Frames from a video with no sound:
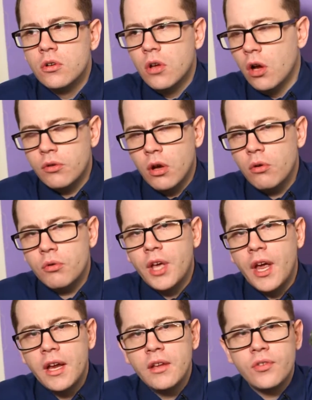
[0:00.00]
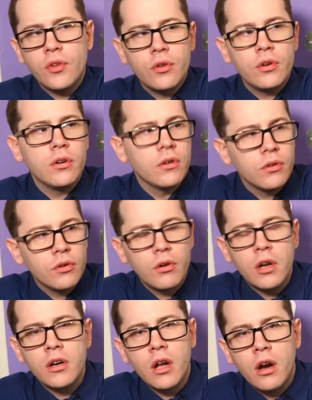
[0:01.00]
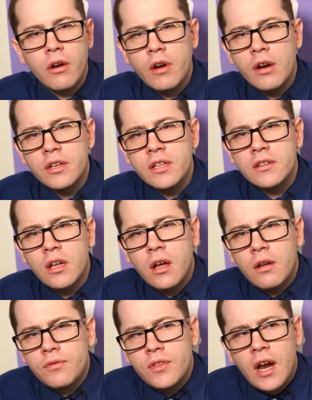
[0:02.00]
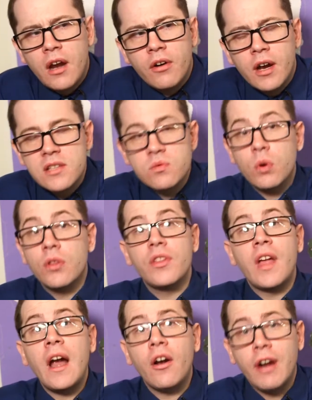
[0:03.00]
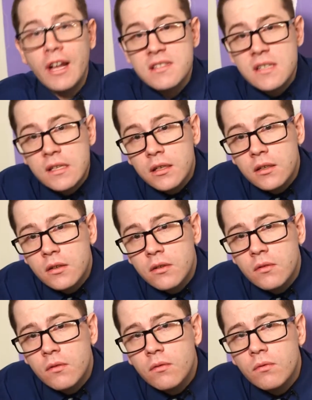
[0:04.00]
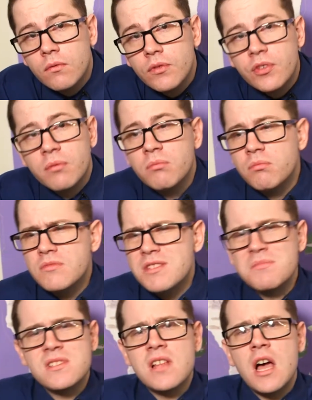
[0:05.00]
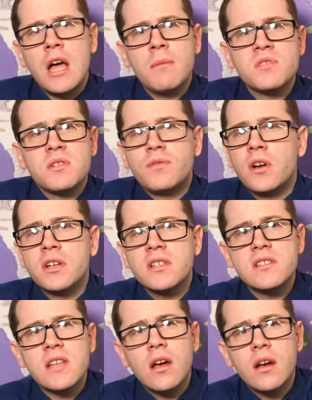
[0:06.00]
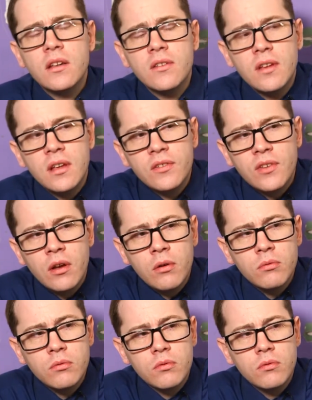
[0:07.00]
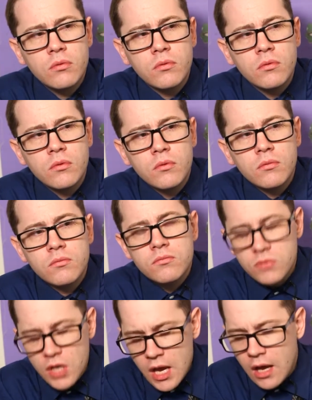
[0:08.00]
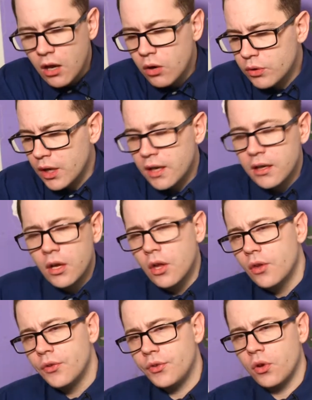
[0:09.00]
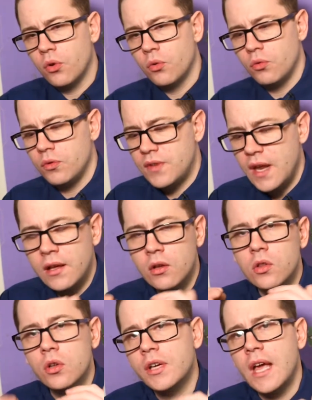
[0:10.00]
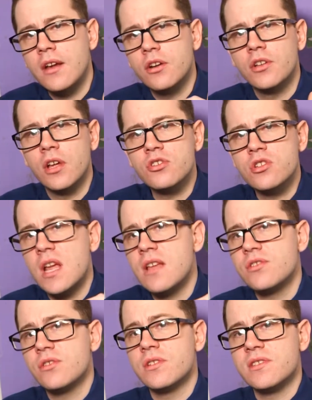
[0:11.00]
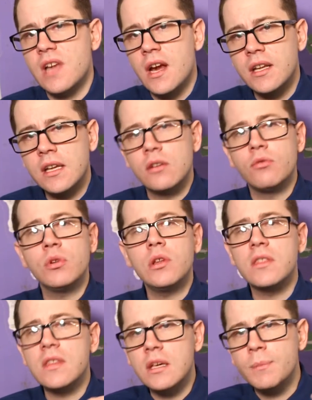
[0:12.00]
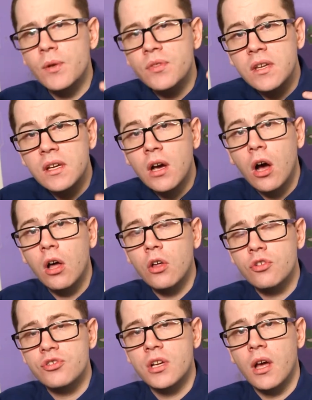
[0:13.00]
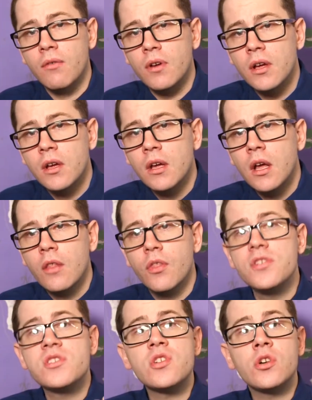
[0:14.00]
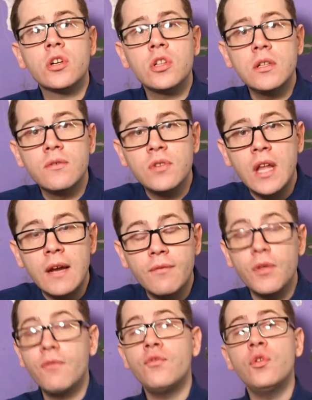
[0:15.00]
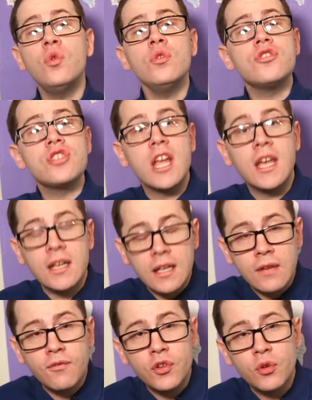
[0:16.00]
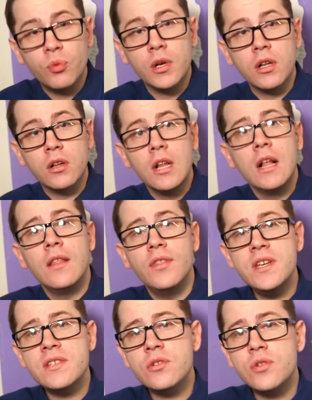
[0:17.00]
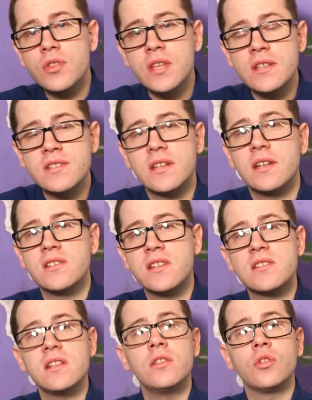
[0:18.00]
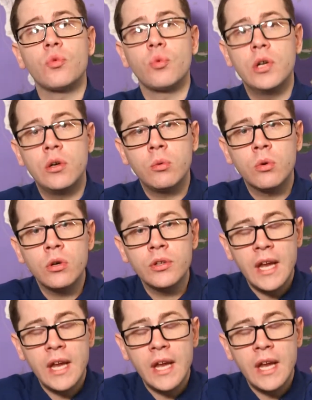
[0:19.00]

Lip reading: okay, so they're running around eating off the dire rats. What do the dire rats eat? Some slimes or fungus that hangs out? Yeah, okay. So take a look at your dungeon as you're designing it and really think about the ecology of it. The circle of life, the food chain, if you will. These are things that exist in the real world,